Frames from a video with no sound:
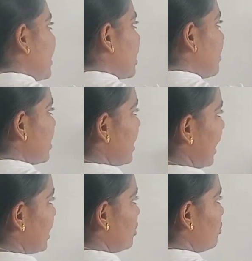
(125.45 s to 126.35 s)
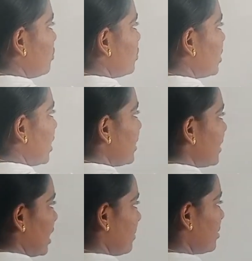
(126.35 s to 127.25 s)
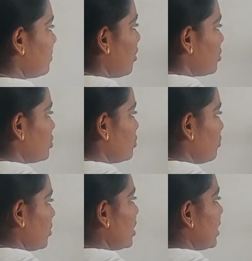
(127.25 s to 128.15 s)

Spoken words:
element negative, third element positive,